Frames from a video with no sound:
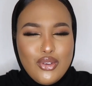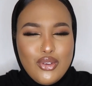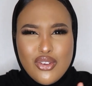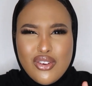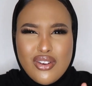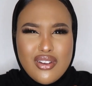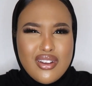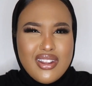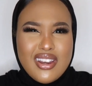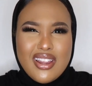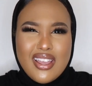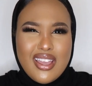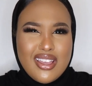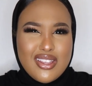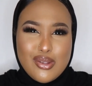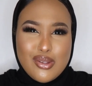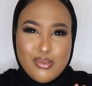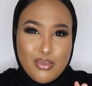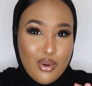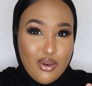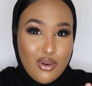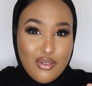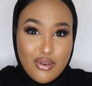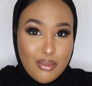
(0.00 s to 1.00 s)
You're not gonna get
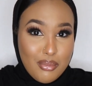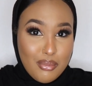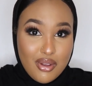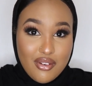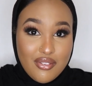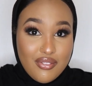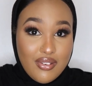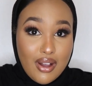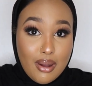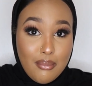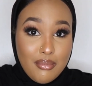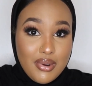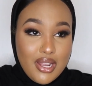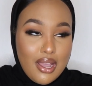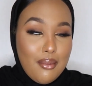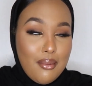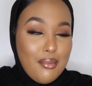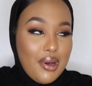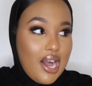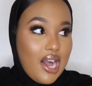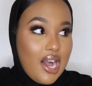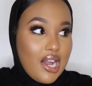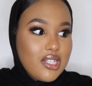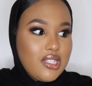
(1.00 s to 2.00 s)
support from your family.
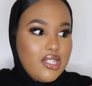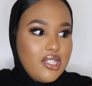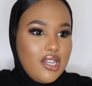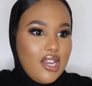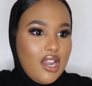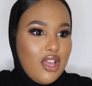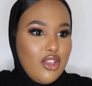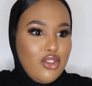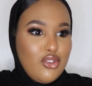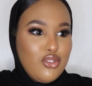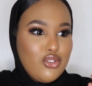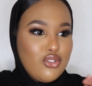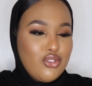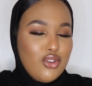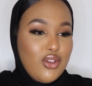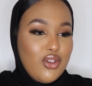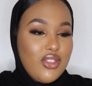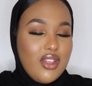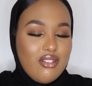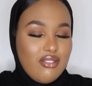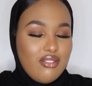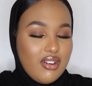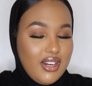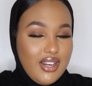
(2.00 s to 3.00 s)
I'm actually letting you know
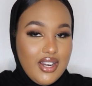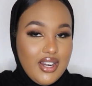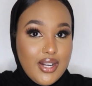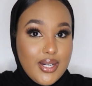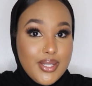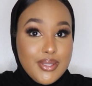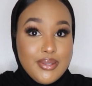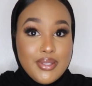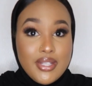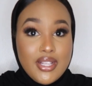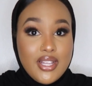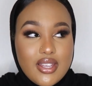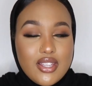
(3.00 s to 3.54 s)
that right now.